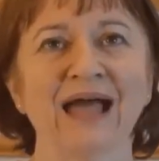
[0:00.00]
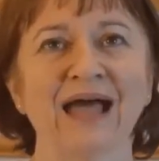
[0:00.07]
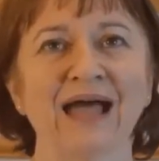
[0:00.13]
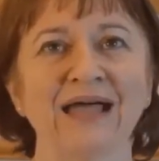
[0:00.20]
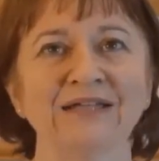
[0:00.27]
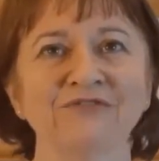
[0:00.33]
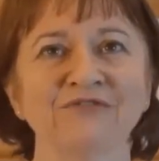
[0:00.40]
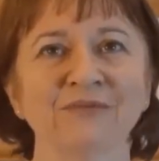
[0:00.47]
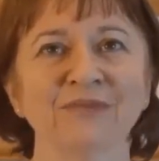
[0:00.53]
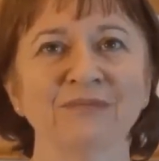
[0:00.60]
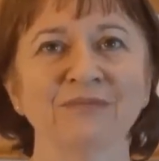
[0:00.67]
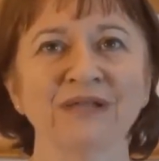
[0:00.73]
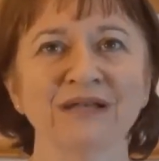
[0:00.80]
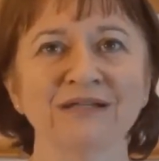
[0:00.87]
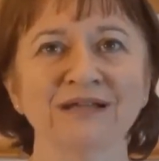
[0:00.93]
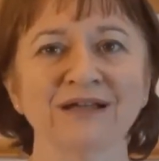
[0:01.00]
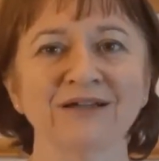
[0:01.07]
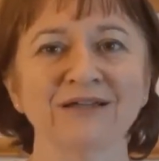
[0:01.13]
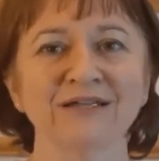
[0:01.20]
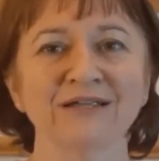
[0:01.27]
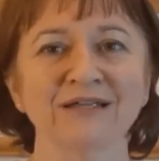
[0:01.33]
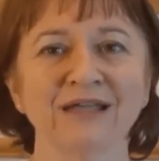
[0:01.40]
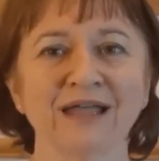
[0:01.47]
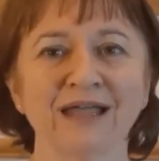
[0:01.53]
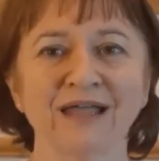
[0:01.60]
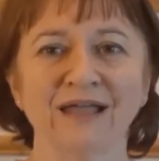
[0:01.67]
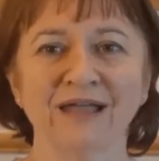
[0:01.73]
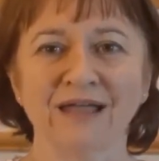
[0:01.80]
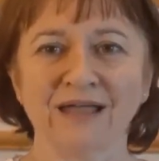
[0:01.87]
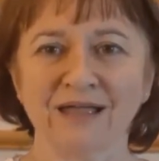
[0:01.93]
And from the minute I
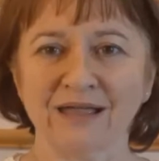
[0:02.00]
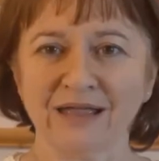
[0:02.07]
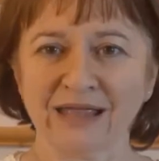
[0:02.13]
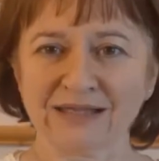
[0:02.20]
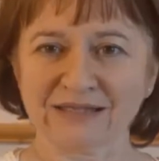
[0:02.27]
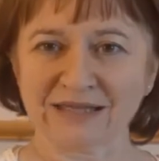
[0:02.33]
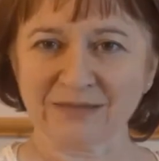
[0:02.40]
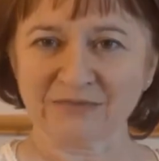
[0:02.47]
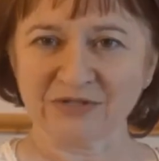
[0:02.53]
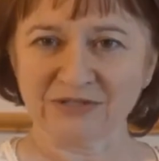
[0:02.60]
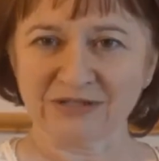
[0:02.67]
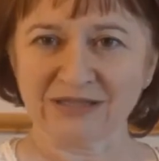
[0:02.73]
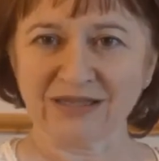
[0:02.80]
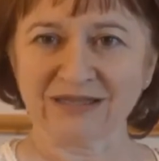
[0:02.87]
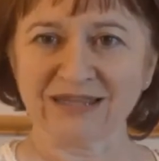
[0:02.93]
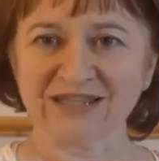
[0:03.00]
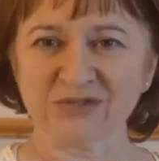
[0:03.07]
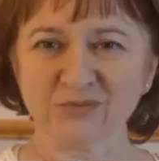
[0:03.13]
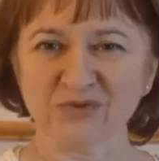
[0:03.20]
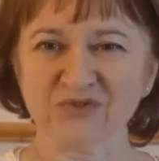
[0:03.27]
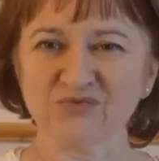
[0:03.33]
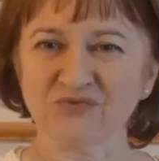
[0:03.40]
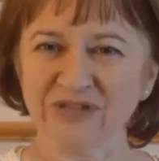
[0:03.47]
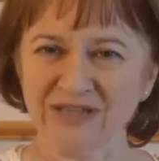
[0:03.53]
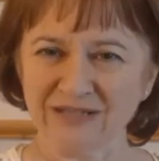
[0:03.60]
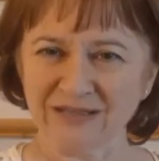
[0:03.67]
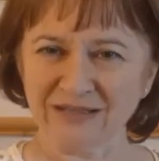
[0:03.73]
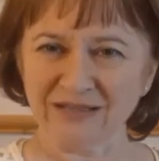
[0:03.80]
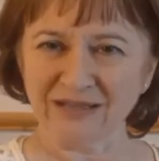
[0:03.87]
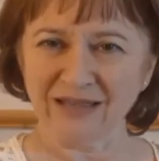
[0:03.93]
accepted that this was
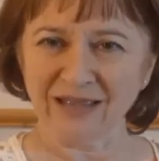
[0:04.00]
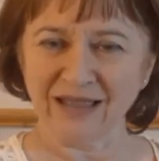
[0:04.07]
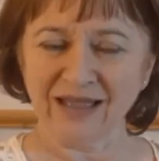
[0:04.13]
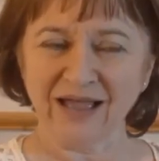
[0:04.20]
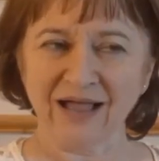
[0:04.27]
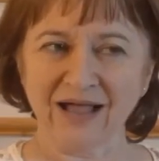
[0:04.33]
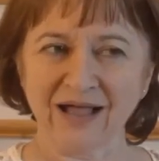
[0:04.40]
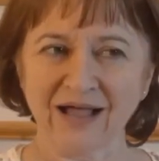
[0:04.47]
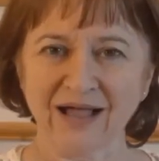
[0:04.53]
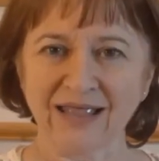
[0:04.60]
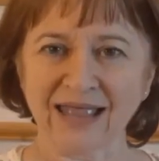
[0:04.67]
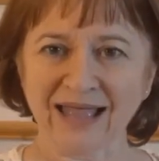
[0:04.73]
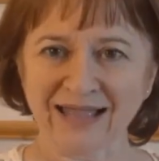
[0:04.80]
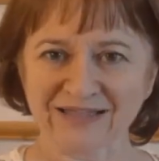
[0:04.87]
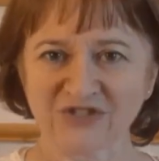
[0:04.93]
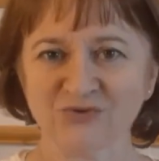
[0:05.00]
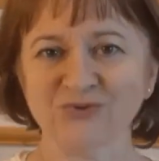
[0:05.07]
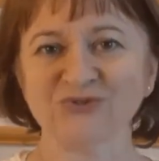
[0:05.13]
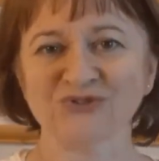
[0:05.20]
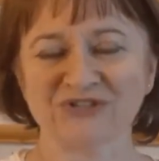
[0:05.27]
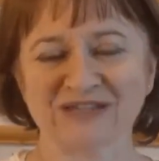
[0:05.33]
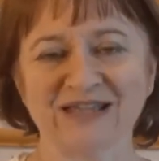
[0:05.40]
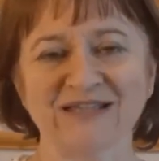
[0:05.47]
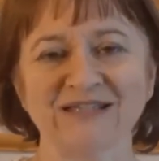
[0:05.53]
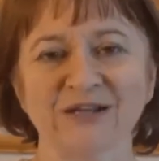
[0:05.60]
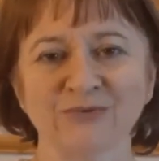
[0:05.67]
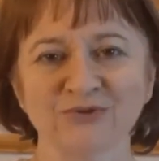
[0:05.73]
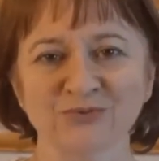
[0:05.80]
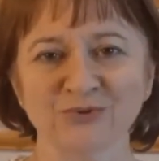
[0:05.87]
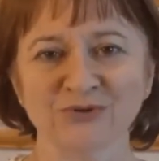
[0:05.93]
real, I had to understand
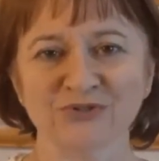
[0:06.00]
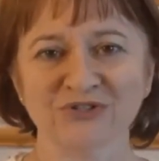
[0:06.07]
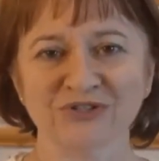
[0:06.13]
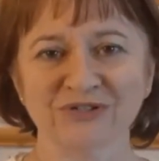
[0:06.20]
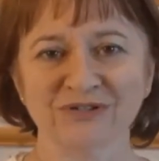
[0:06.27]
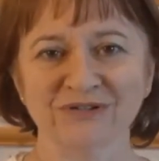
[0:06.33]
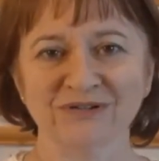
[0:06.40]
how it worked.